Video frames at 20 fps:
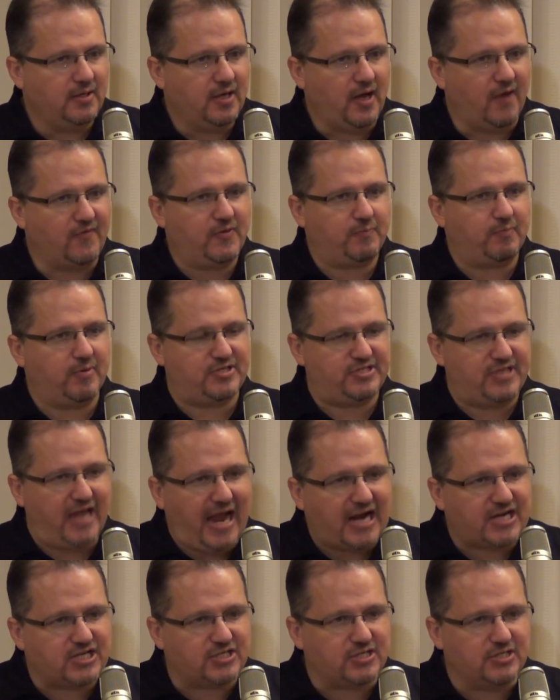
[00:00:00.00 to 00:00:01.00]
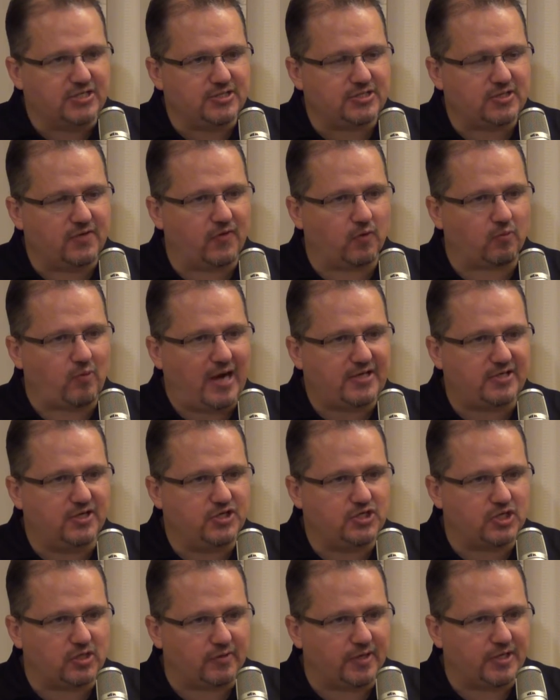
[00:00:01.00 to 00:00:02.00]
of the protections of the right to
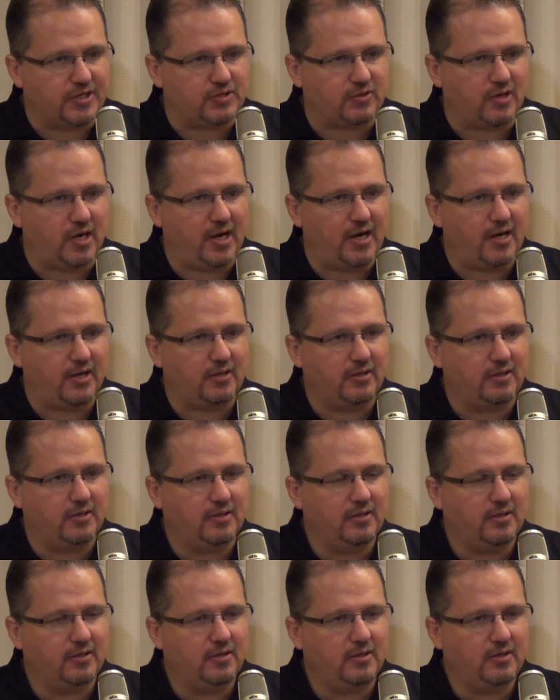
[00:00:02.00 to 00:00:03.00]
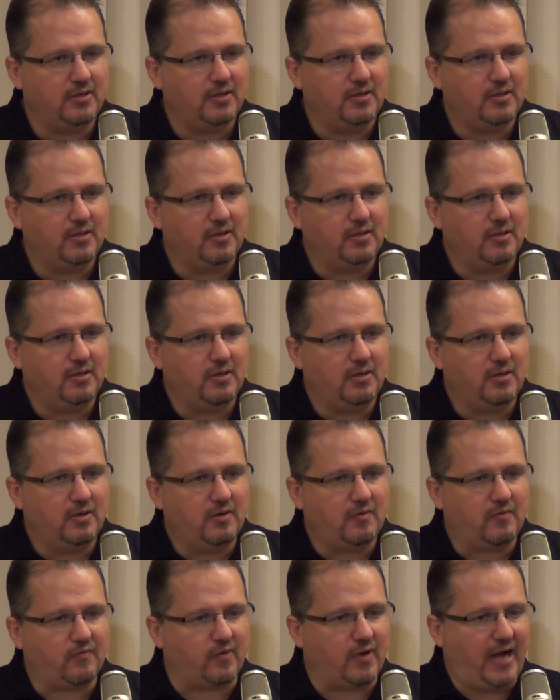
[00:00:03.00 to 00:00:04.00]
jury trial.
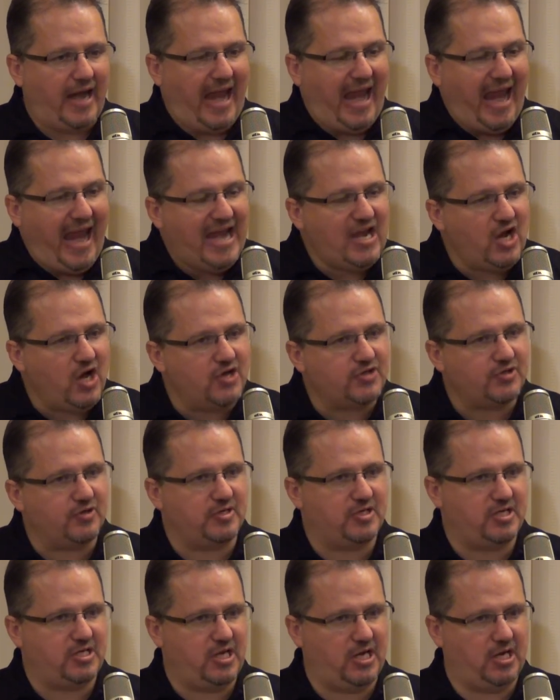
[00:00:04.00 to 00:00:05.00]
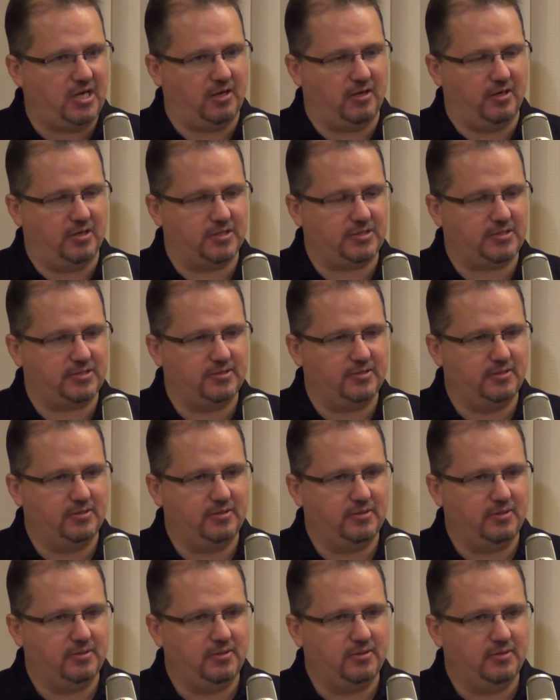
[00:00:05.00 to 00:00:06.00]
For 800 years,
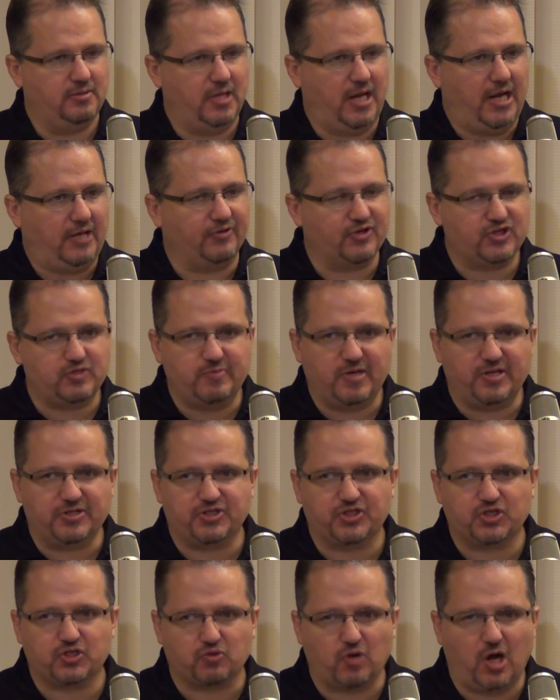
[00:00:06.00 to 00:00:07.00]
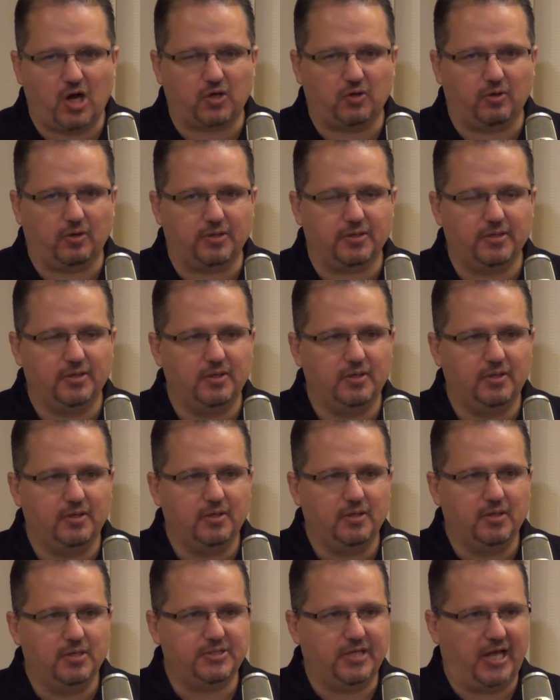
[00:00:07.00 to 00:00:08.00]
Englishmen had struggled
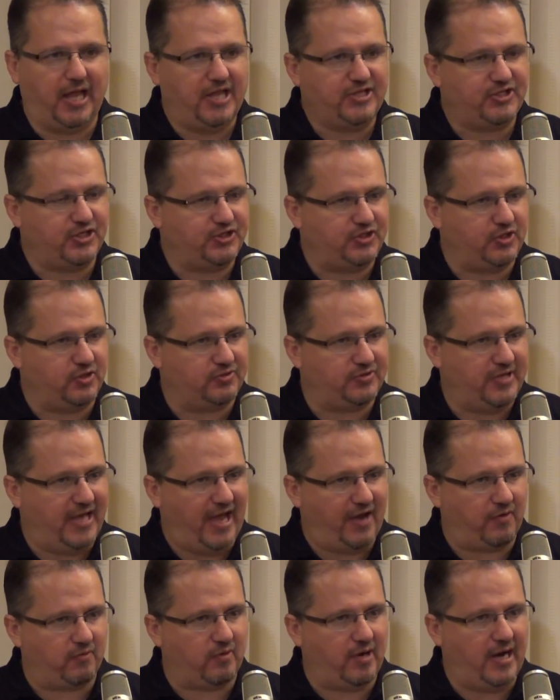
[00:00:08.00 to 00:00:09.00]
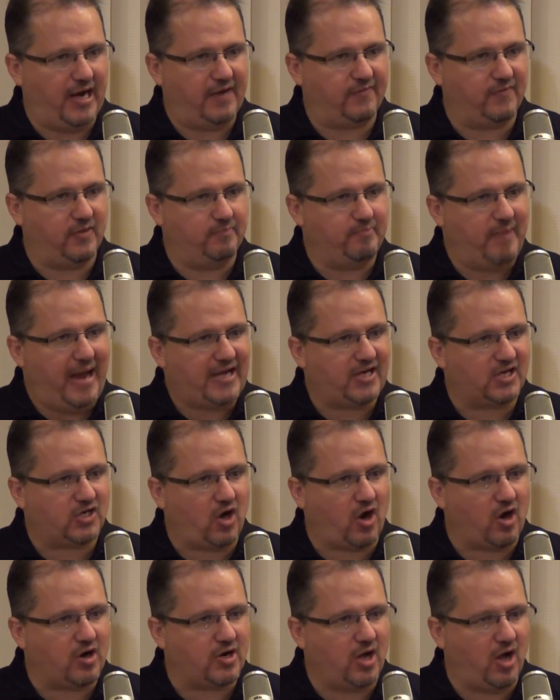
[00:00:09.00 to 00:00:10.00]
to institute that right. From the Magna
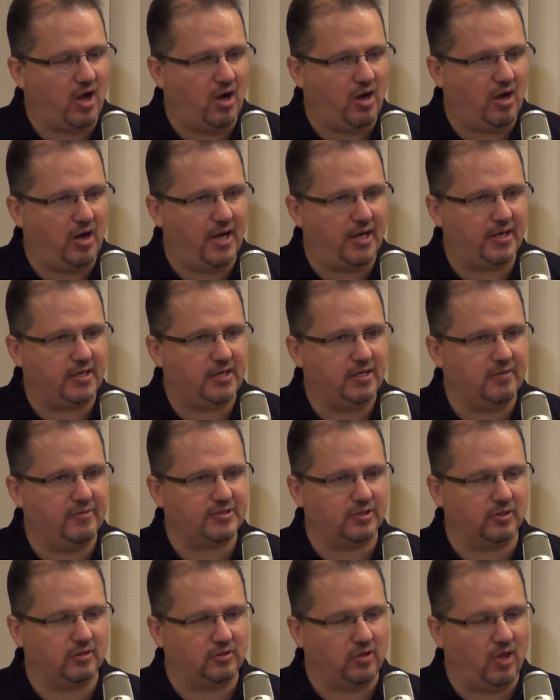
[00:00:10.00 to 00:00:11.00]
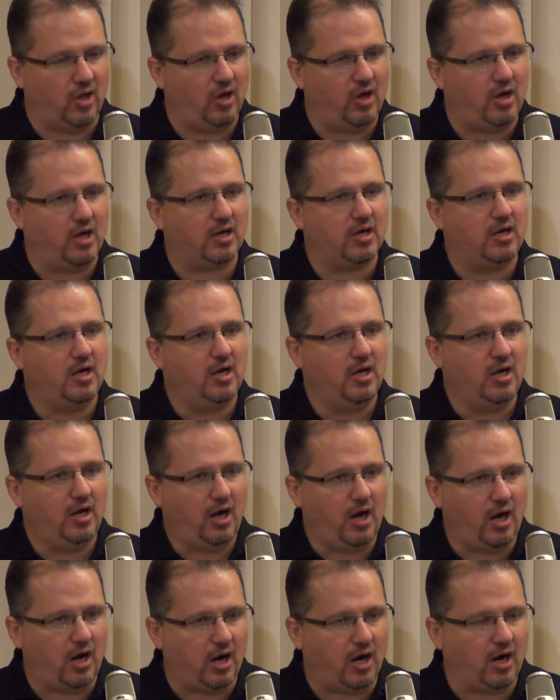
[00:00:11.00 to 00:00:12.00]
Carta on, it was a long,
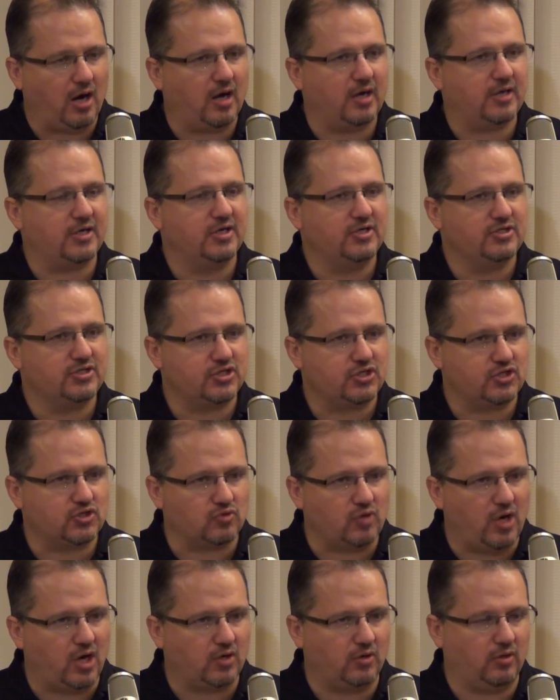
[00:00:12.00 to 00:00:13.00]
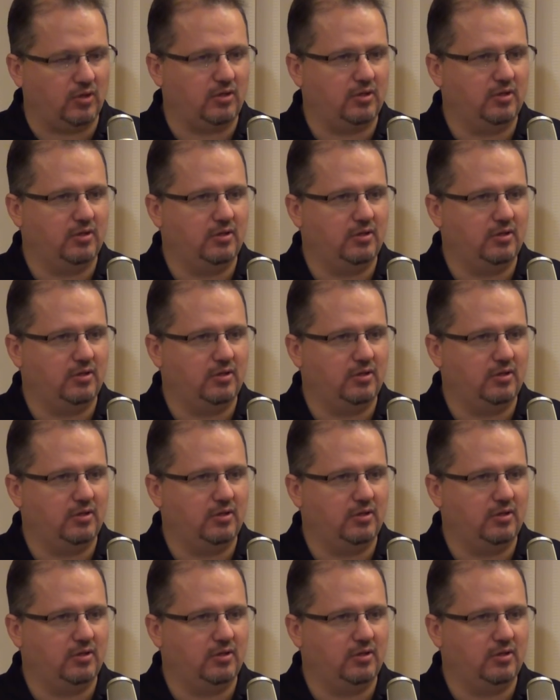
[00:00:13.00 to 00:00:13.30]
hard struggle